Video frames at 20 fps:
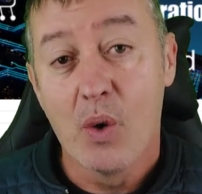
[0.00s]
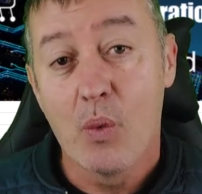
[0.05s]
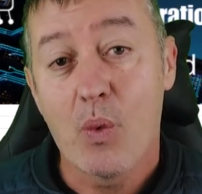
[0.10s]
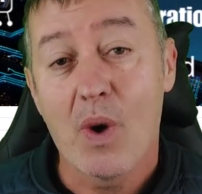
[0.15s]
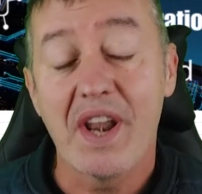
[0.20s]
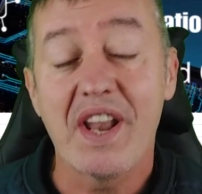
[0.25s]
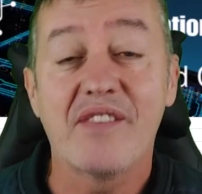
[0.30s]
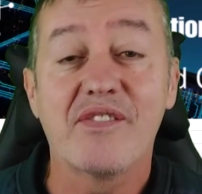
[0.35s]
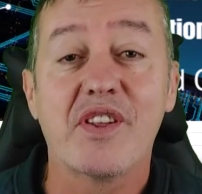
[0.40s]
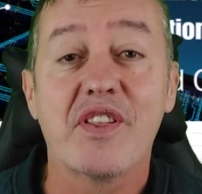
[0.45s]

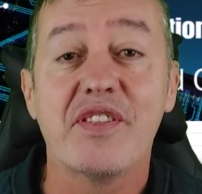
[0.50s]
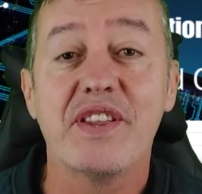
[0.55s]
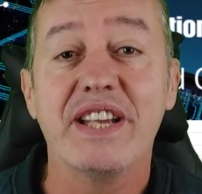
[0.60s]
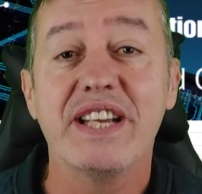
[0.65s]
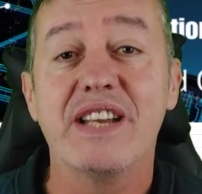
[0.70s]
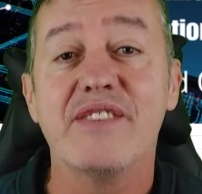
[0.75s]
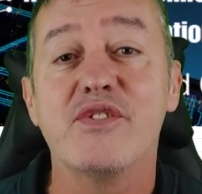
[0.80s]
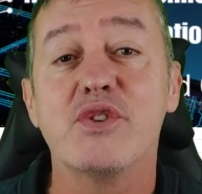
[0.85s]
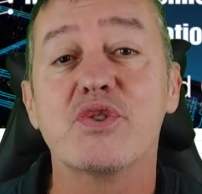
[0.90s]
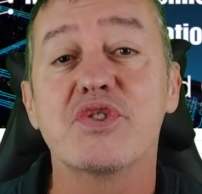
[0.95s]
One other
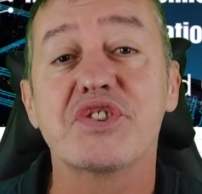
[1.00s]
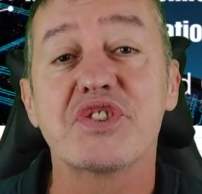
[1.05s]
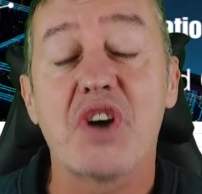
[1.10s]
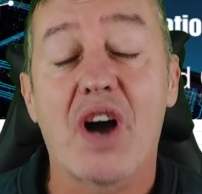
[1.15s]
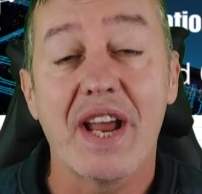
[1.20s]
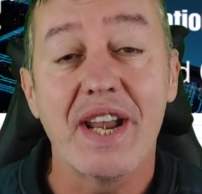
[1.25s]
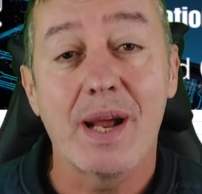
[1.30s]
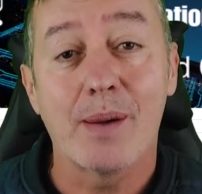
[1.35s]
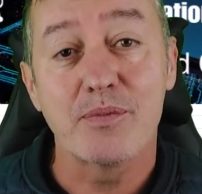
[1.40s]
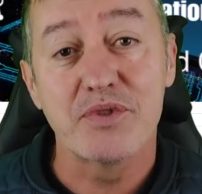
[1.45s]
thing, if you
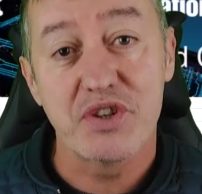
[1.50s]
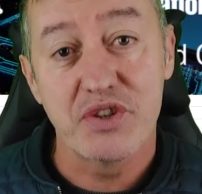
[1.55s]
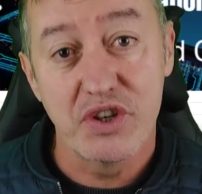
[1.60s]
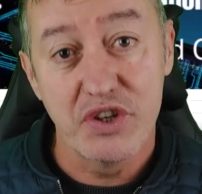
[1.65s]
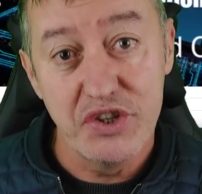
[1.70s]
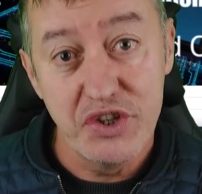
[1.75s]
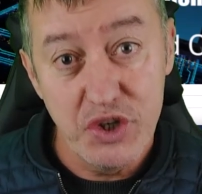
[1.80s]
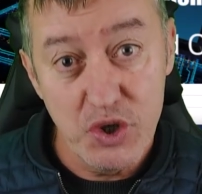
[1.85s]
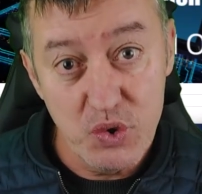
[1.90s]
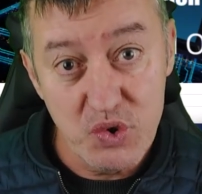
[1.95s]
sign up to
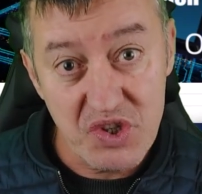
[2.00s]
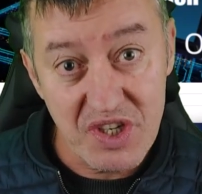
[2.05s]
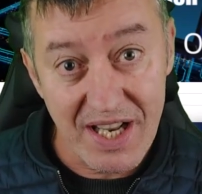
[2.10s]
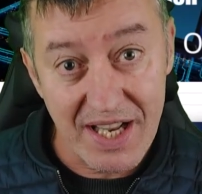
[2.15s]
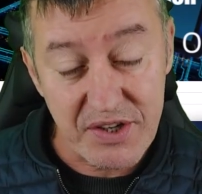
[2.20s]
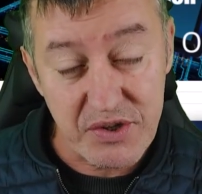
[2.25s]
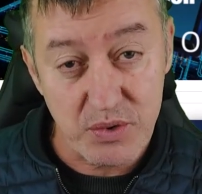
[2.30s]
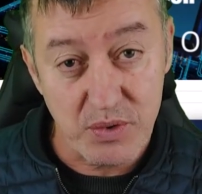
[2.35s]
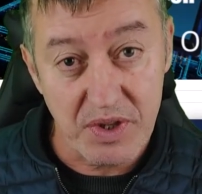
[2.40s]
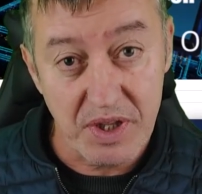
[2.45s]
the
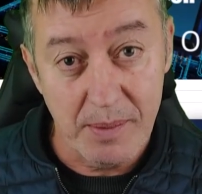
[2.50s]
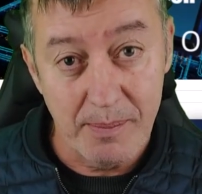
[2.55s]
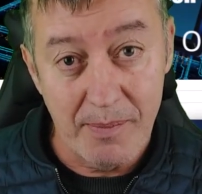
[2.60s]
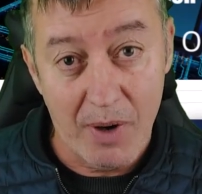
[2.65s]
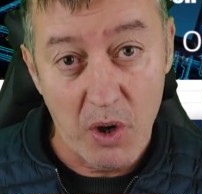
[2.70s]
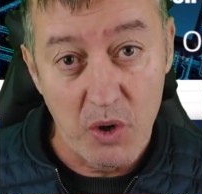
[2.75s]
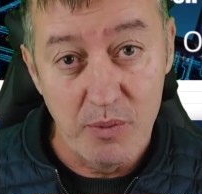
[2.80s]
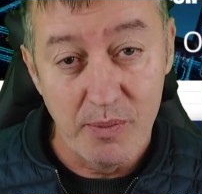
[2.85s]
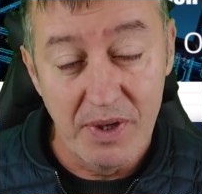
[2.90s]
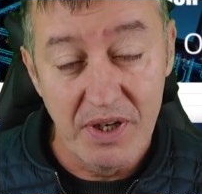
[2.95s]
newsletter at the
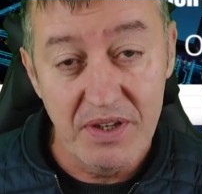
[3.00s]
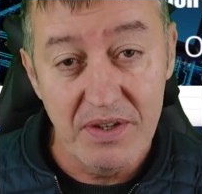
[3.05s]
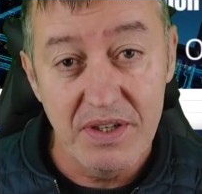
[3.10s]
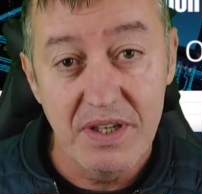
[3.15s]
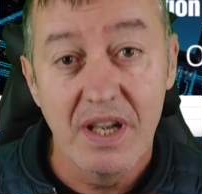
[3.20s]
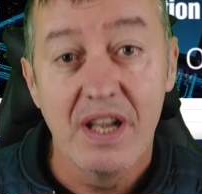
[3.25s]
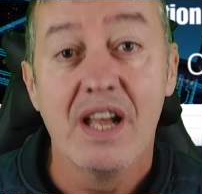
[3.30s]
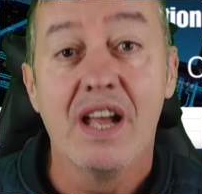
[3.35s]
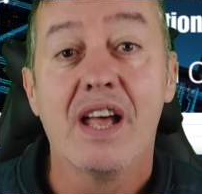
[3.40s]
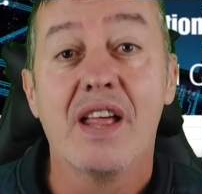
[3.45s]

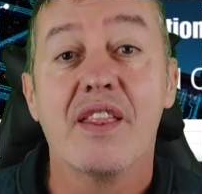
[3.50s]
moment,